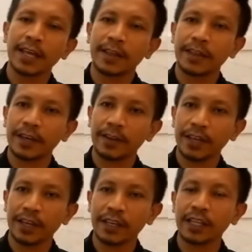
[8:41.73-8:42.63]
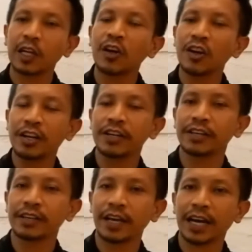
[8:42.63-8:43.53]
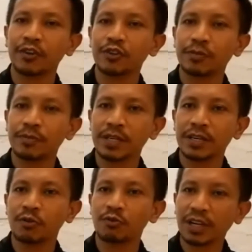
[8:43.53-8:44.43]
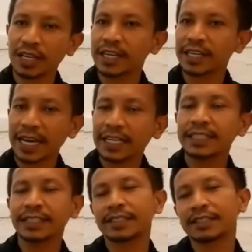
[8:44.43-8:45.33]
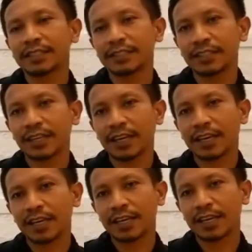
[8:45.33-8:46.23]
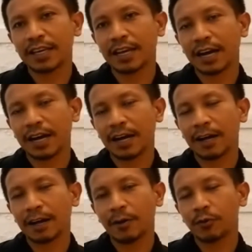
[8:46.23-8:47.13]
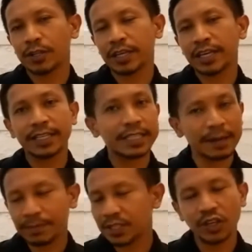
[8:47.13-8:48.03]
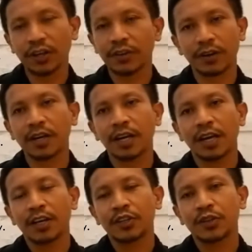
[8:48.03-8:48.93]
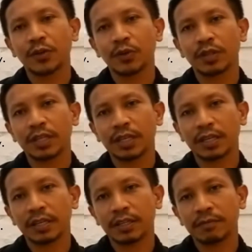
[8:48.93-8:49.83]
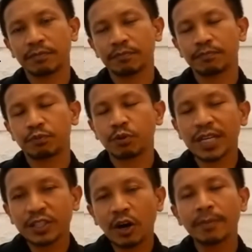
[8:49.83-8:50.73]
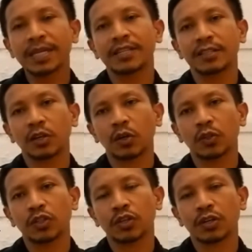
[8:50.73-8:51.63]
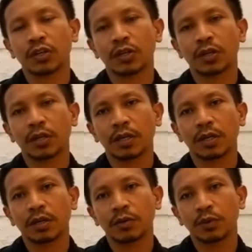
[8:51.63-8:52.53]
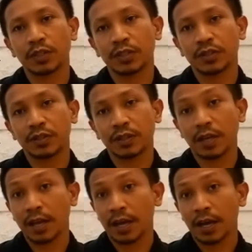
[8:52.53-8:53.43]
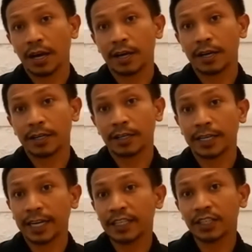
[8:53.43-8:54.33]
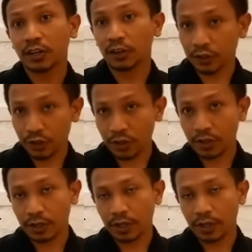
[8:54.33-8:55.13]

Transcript: learn how to be a real Canadian. They accept each other. So the predominant culture was Canadian culture,